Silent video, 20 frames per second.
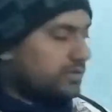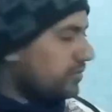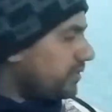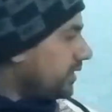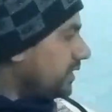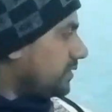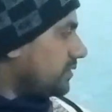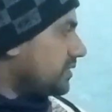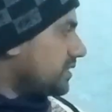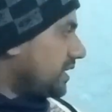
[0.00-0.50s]

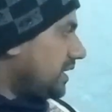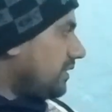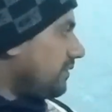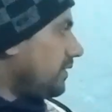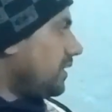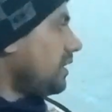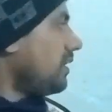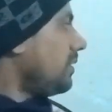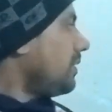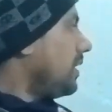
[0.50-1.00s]
going to
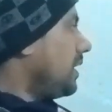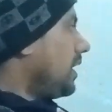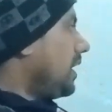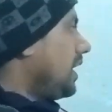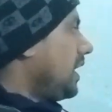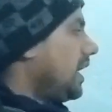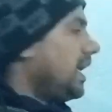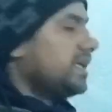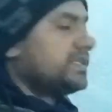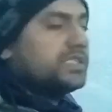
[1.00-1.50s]
save in
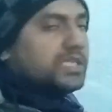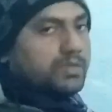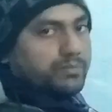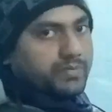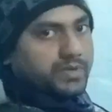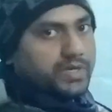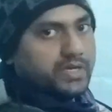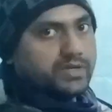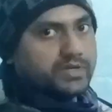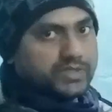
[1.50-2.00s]

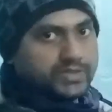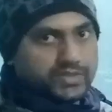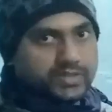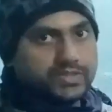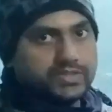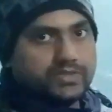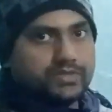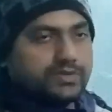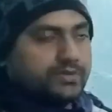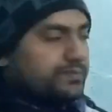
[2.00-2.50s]
HL pair
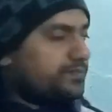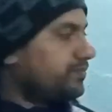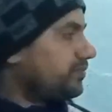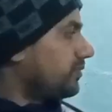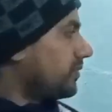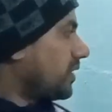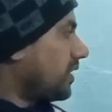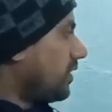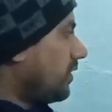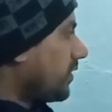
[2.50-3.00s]
register.
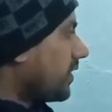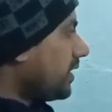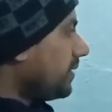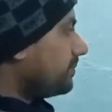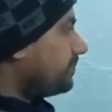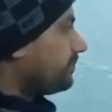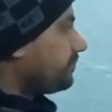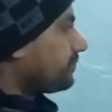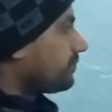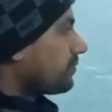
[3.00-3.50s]

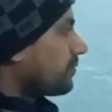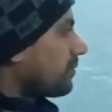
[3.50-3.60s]
Okay.